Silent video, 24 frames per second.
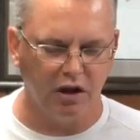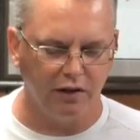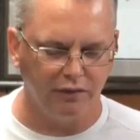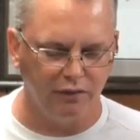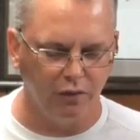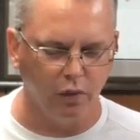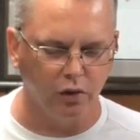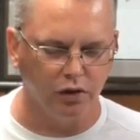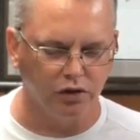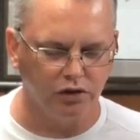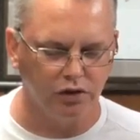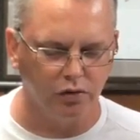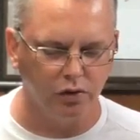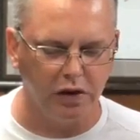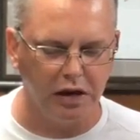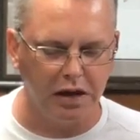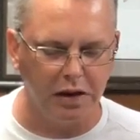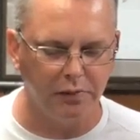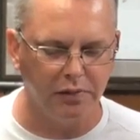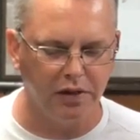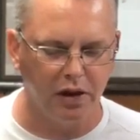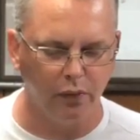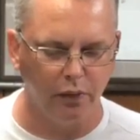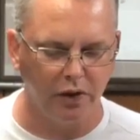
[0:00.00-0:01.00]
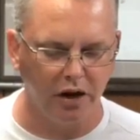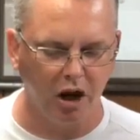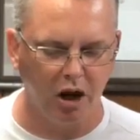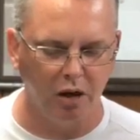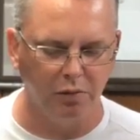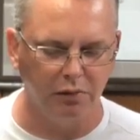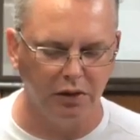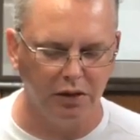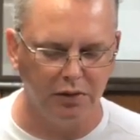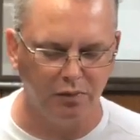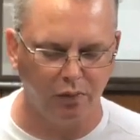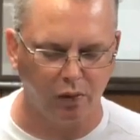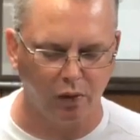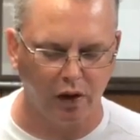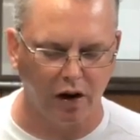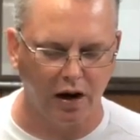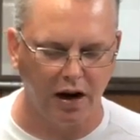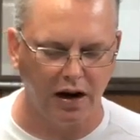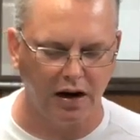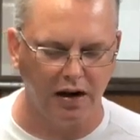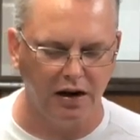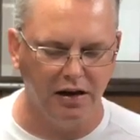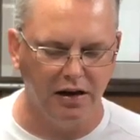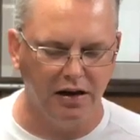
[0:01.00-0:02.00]
Uh, for it's through him that we humbly
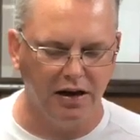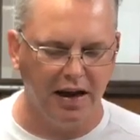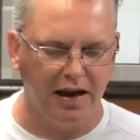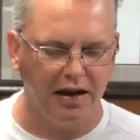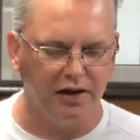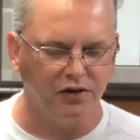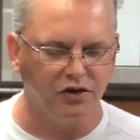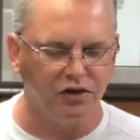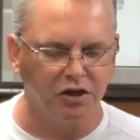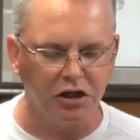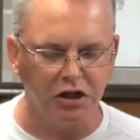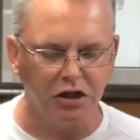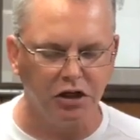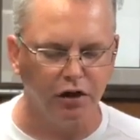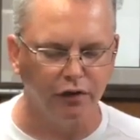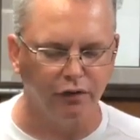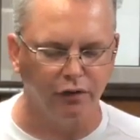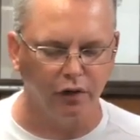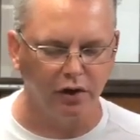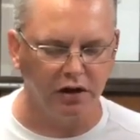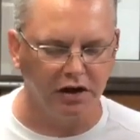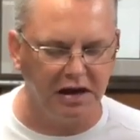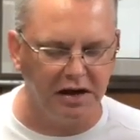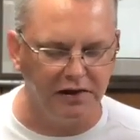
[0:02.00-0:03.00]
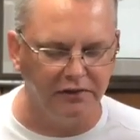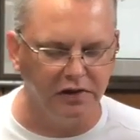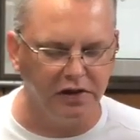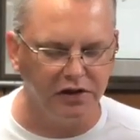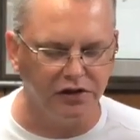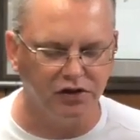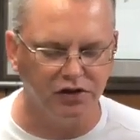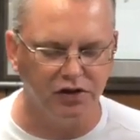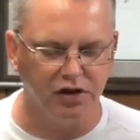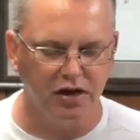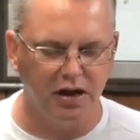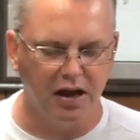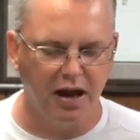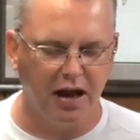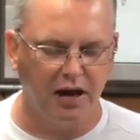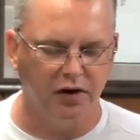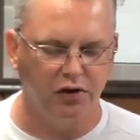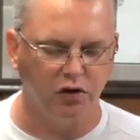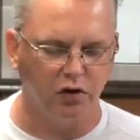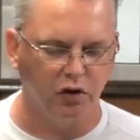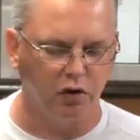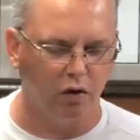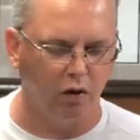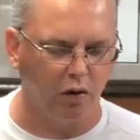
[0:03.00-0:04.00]
pray and seek your forgiveness
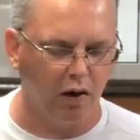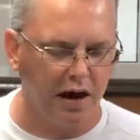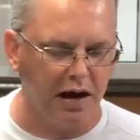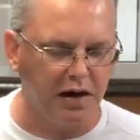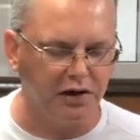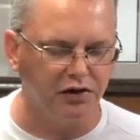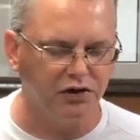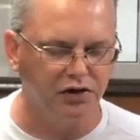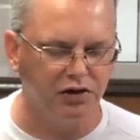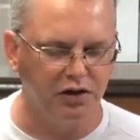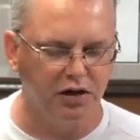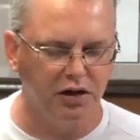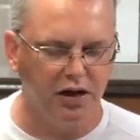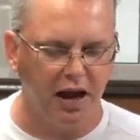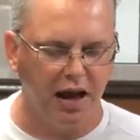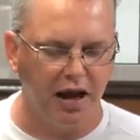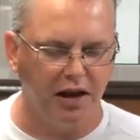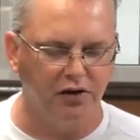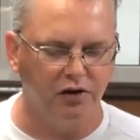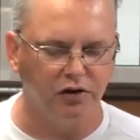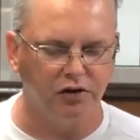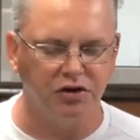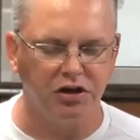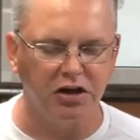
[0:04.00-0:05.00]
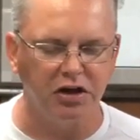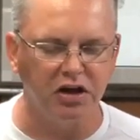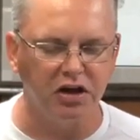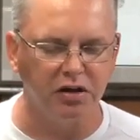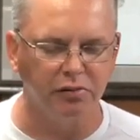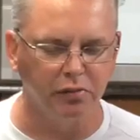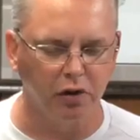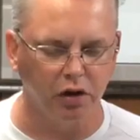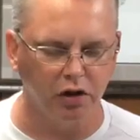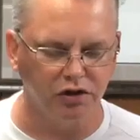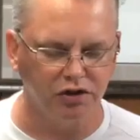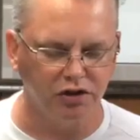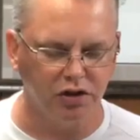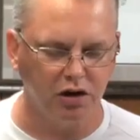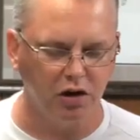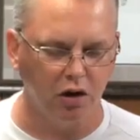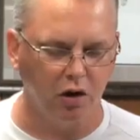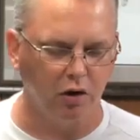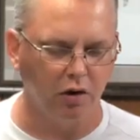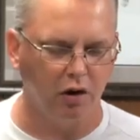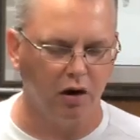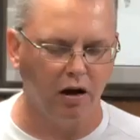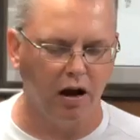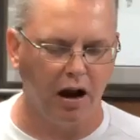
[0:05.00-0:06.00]
and your grace and your tender
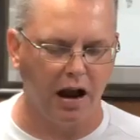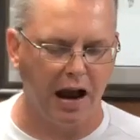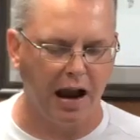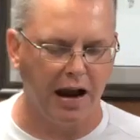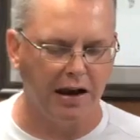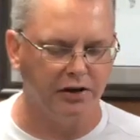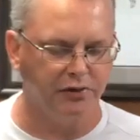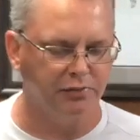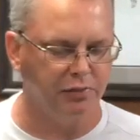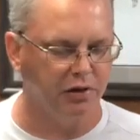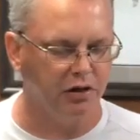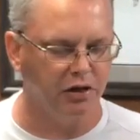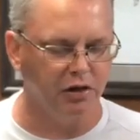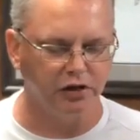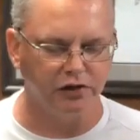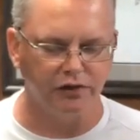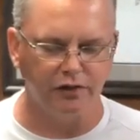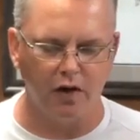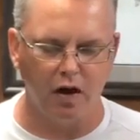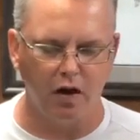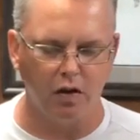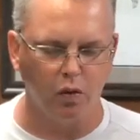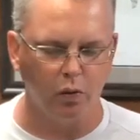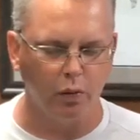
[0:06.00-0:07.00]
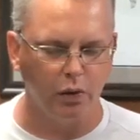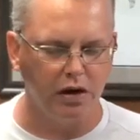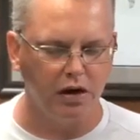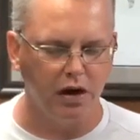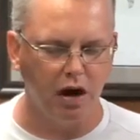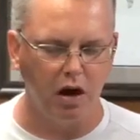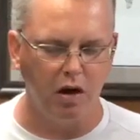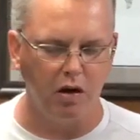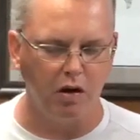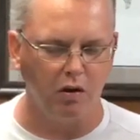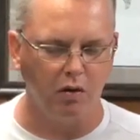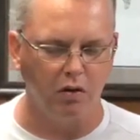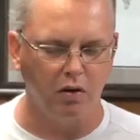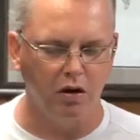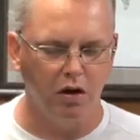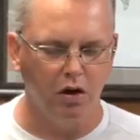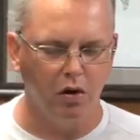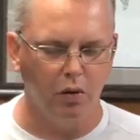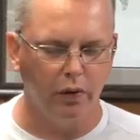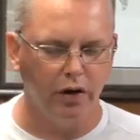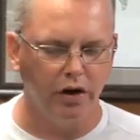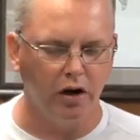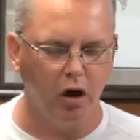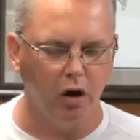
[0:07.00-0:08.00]
mercy on our lives. Because, Father, we know,
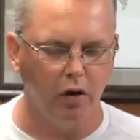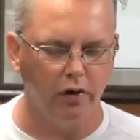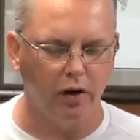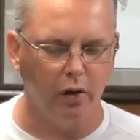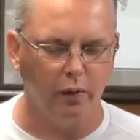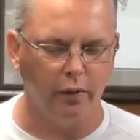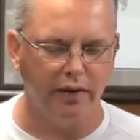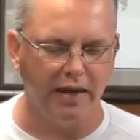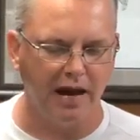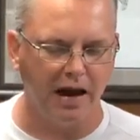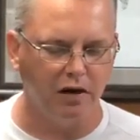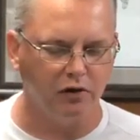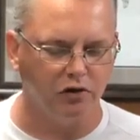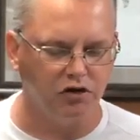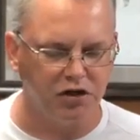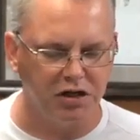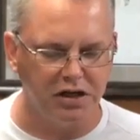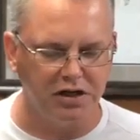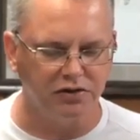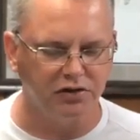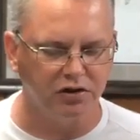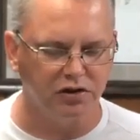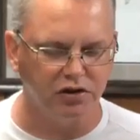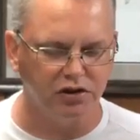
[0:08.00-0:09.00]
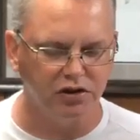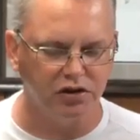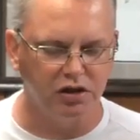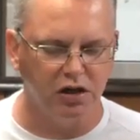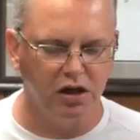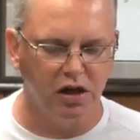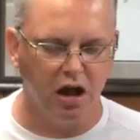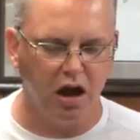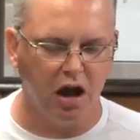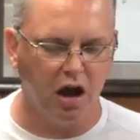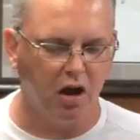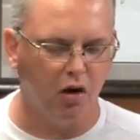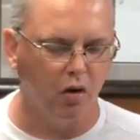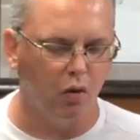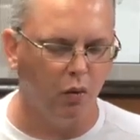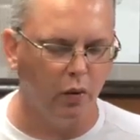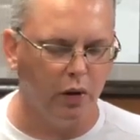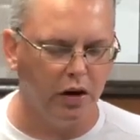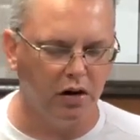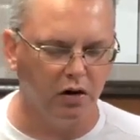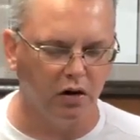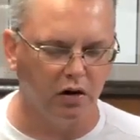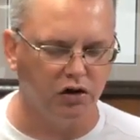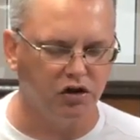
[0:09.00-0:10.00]
we know that without Jesus, uh,
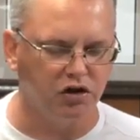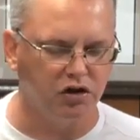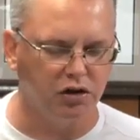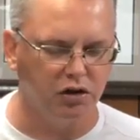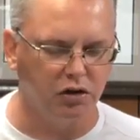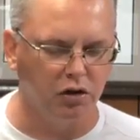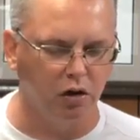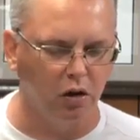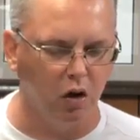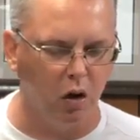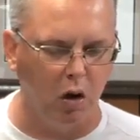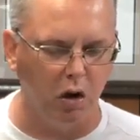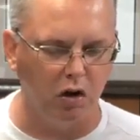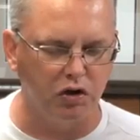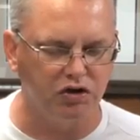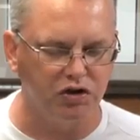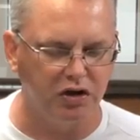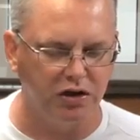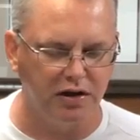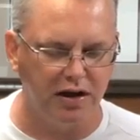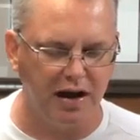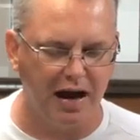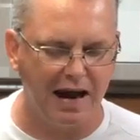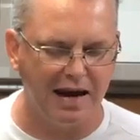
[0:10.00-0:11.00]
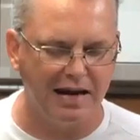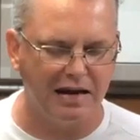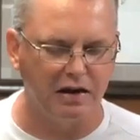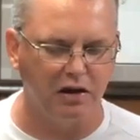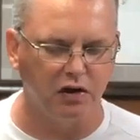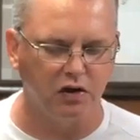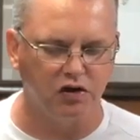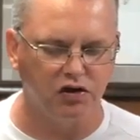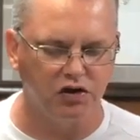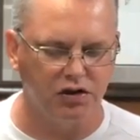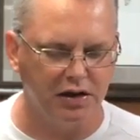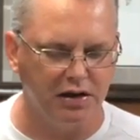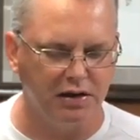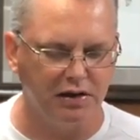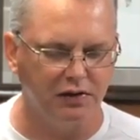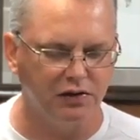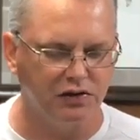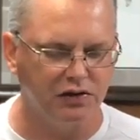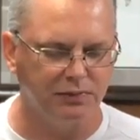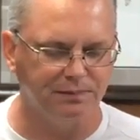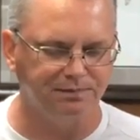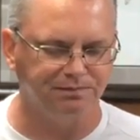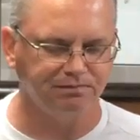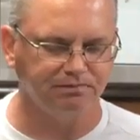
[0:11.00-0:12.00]
we are still lost and dying in our
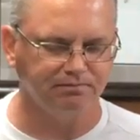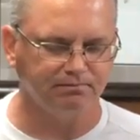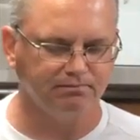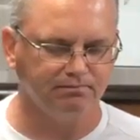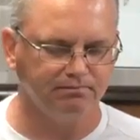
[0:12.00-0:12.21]
sins.